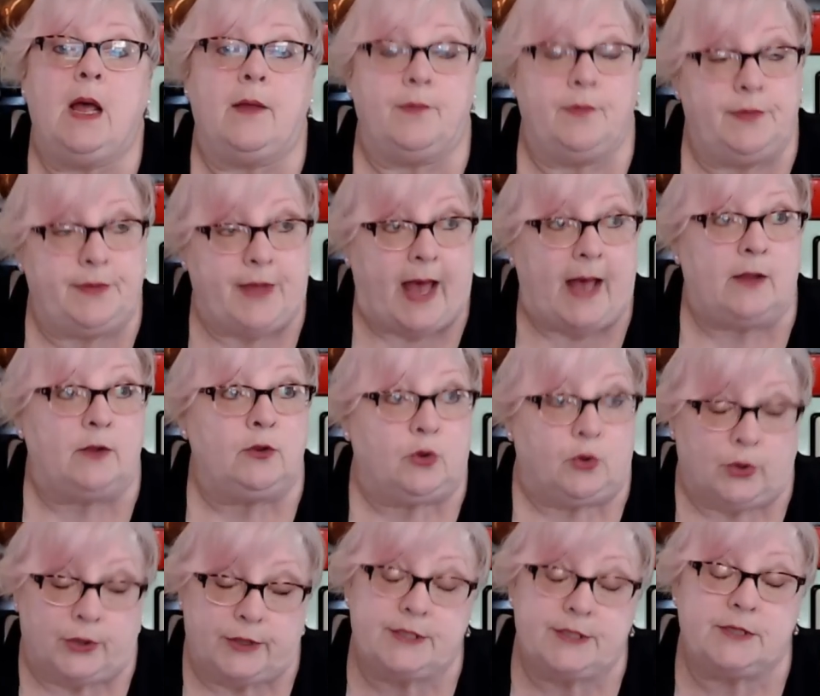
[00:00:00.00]
That
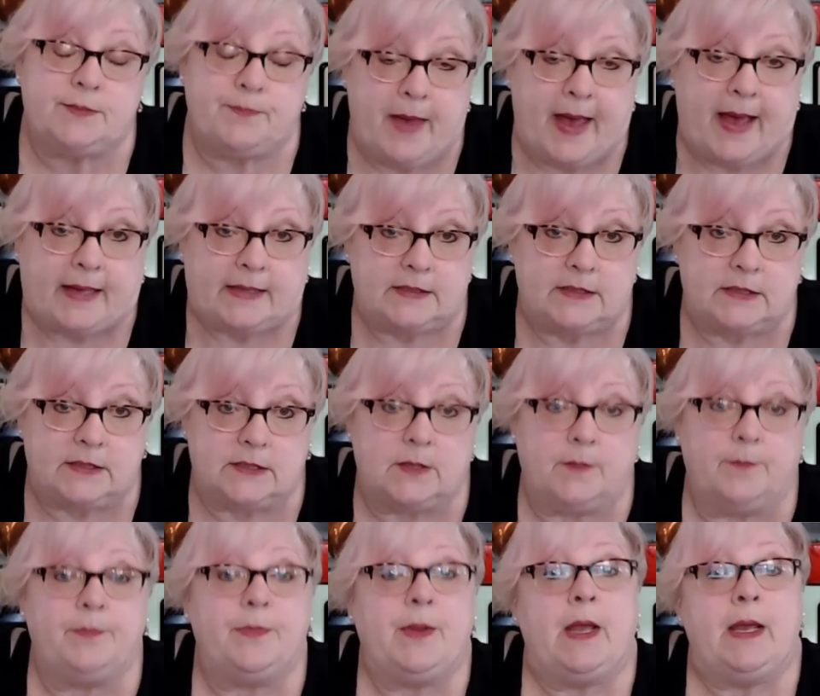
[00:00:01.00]
looks best.
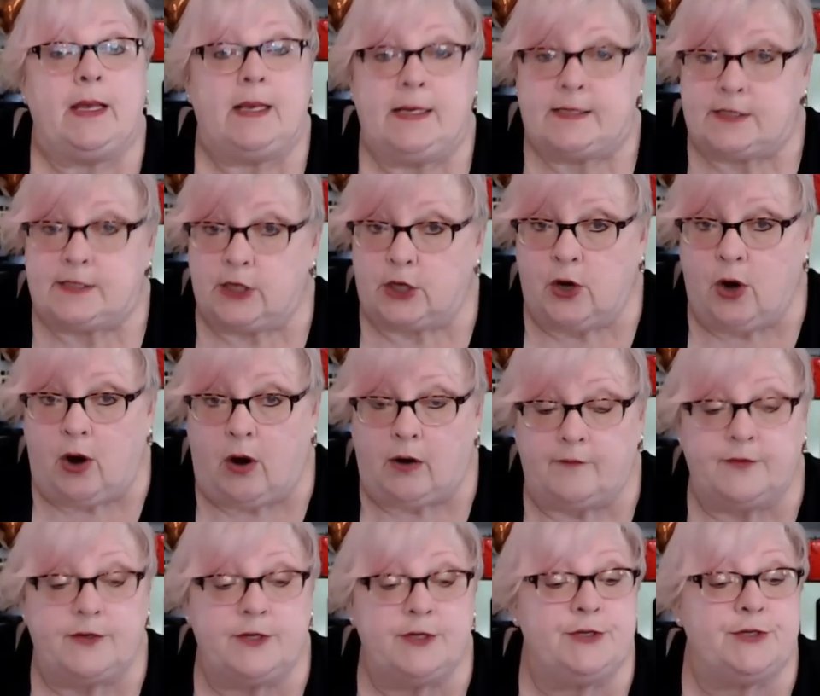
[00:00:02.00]
Is it
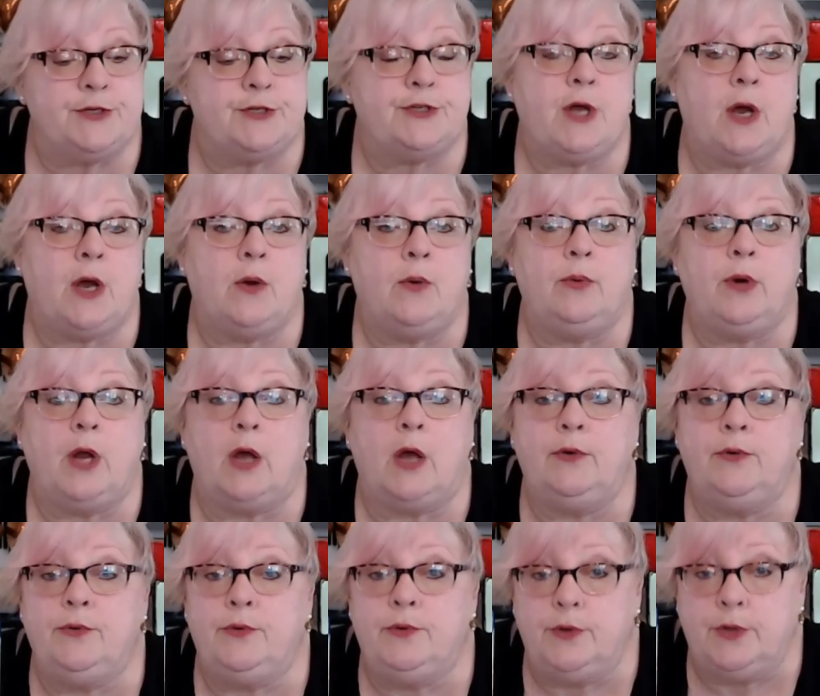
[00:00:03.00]
carved in stone?
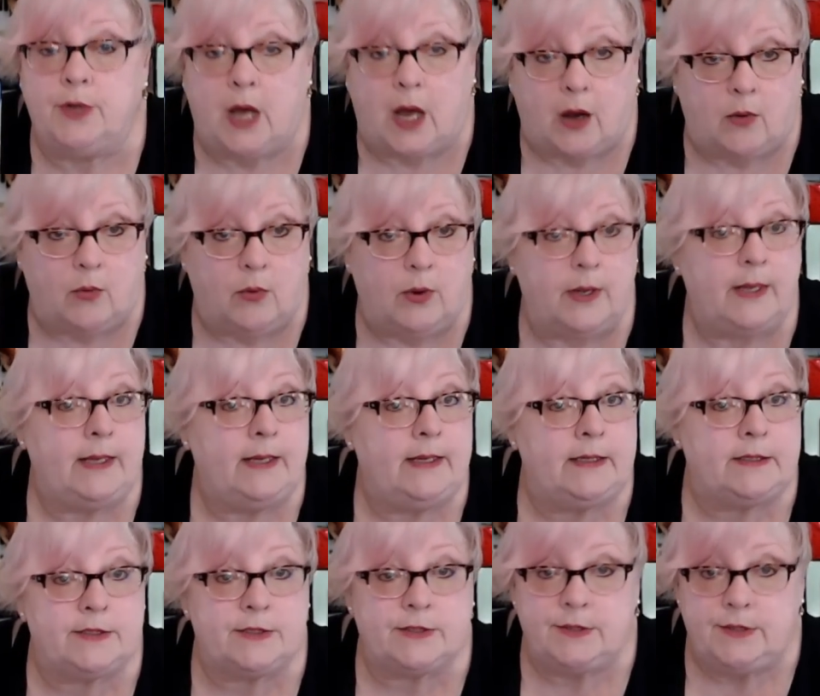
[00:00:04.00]
No,
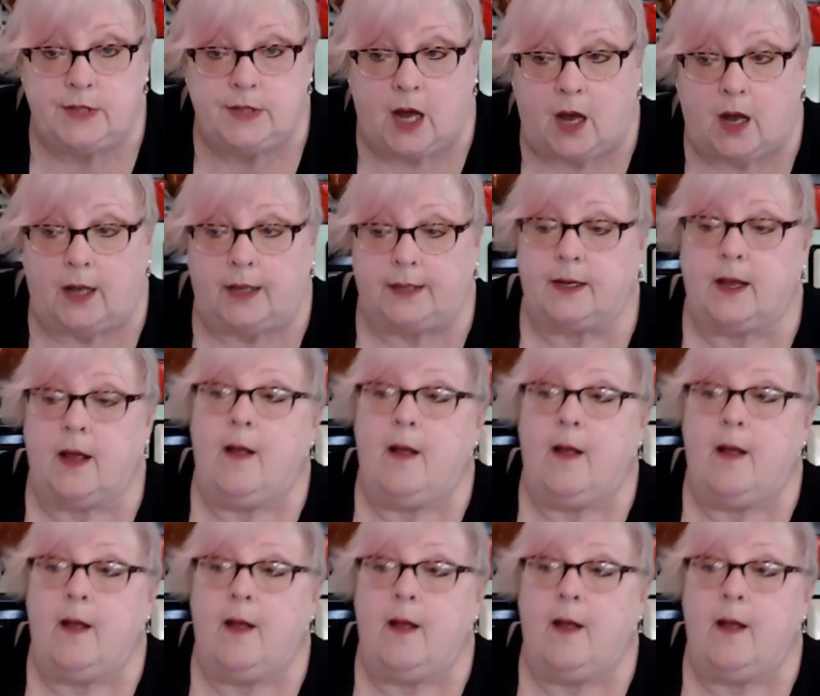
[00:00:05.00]
it's not.